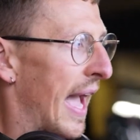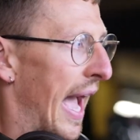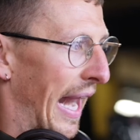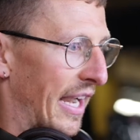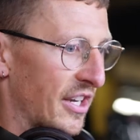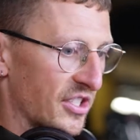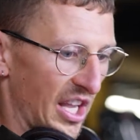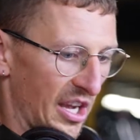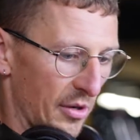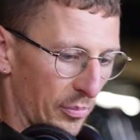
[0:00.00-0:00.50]

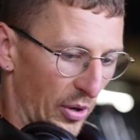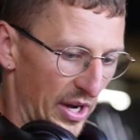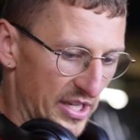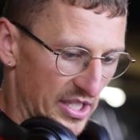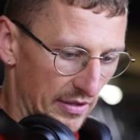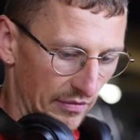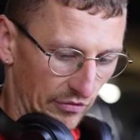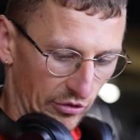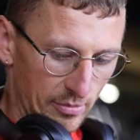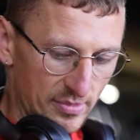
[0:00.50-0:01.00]
and instead of
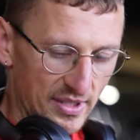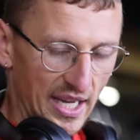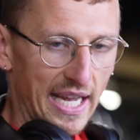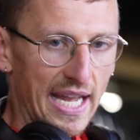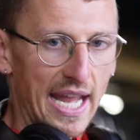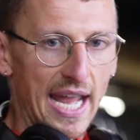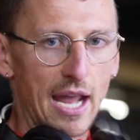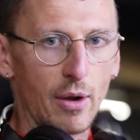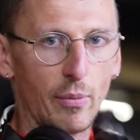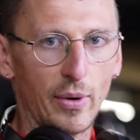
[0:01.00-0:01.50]
pressing from say
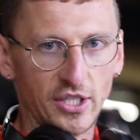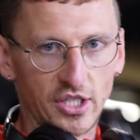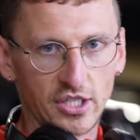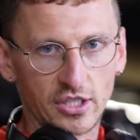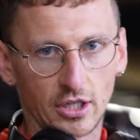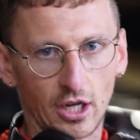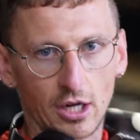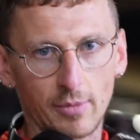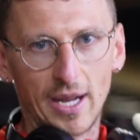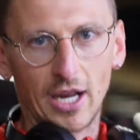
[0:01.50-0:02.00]
here, which
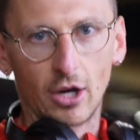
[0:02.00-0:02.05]
is going to be a